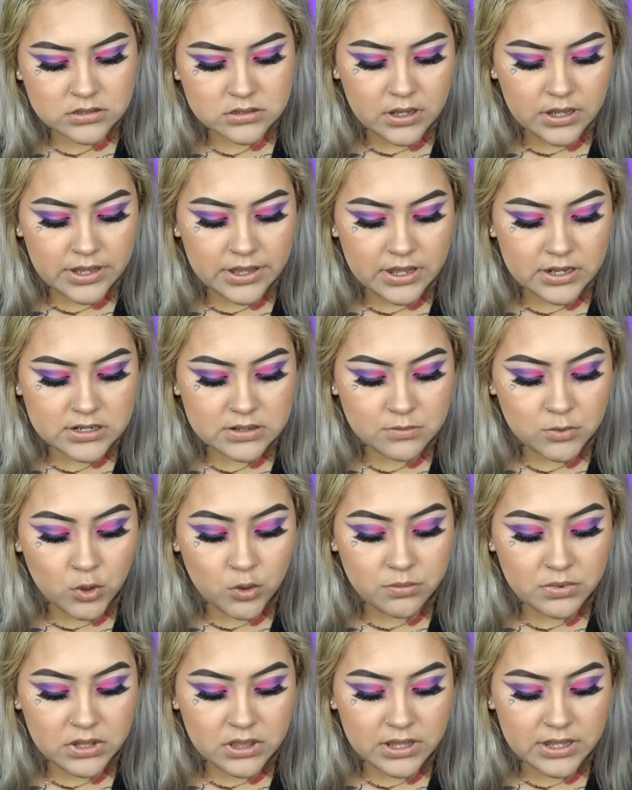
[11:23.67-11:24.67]
and I'm
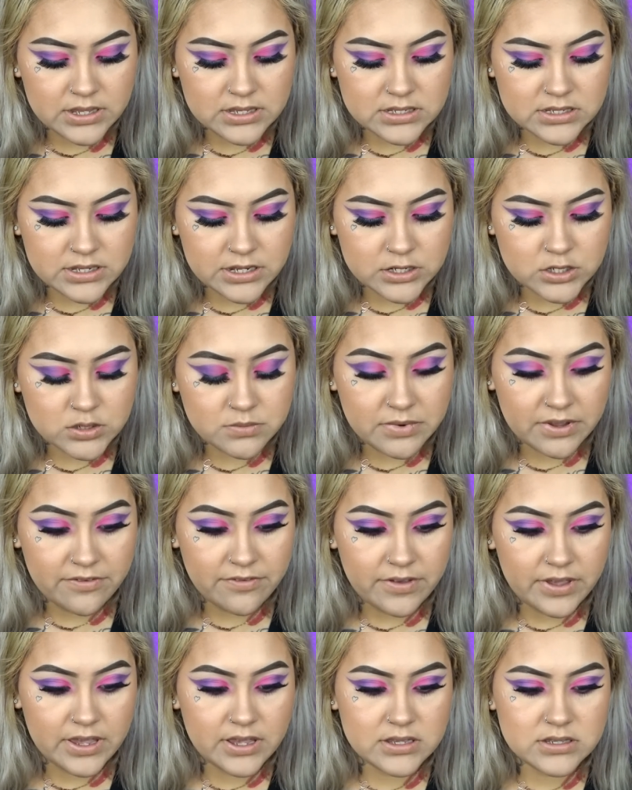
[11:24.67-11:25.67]
hoping they stick to my
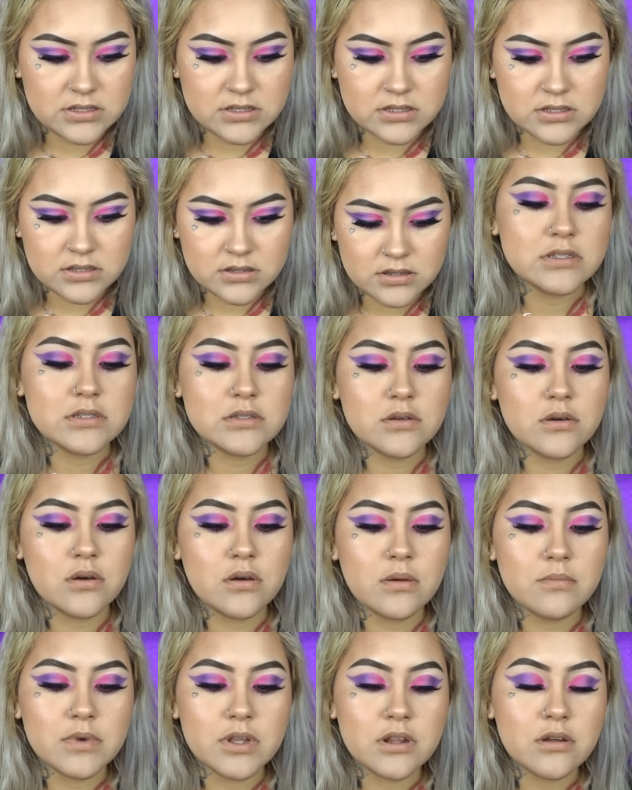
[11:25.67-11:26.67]
face, so
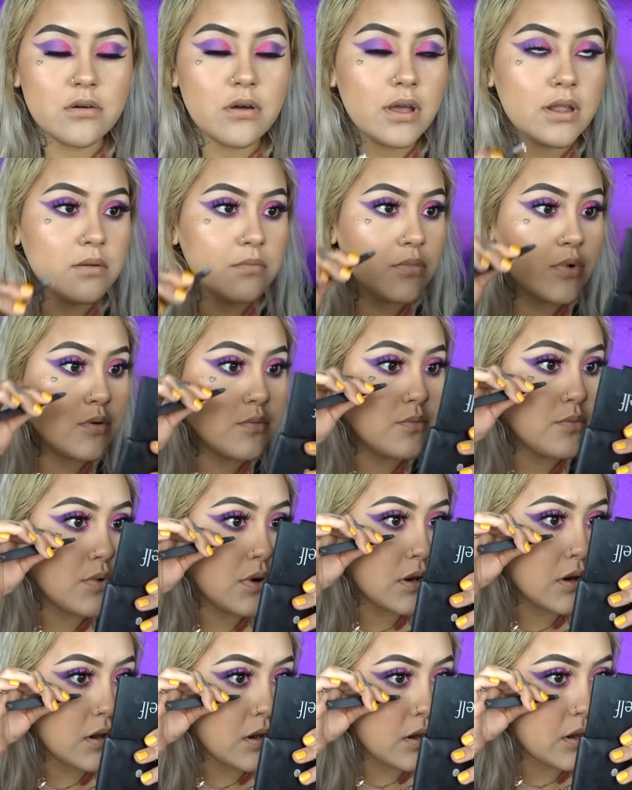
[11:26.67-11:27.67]
I'm gonna go ahead and put
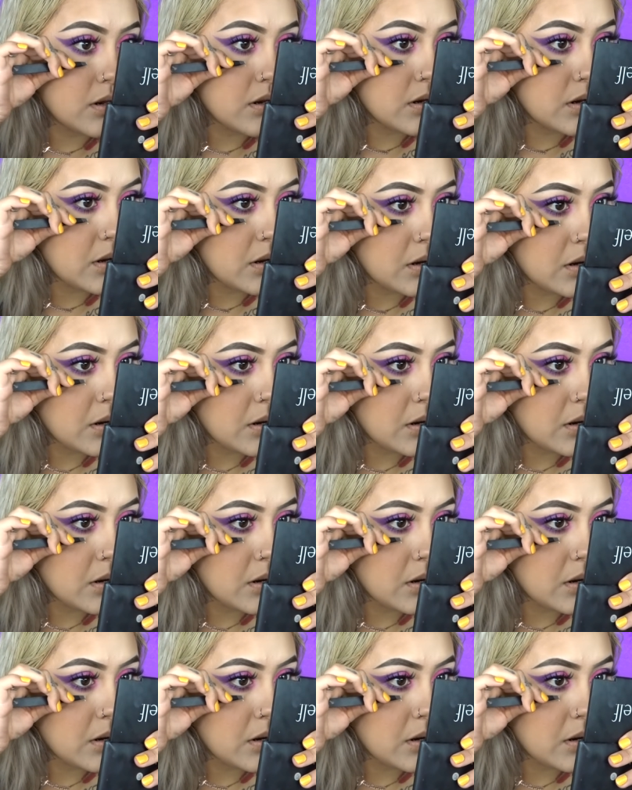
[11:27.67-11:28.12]
one on.